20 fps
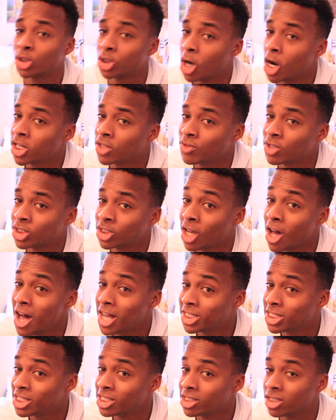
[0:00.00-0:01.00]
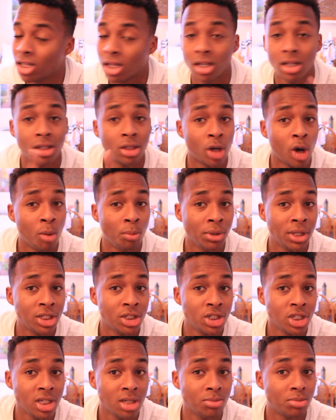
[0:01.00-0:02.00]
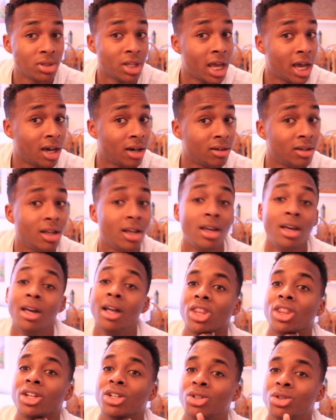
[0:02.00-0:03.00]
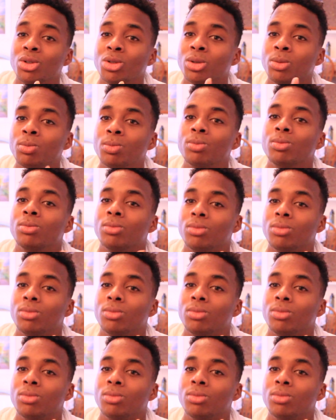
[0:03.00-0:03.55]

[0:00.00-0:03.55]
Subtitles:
charge for sauces. Don't be cheap now. The tube,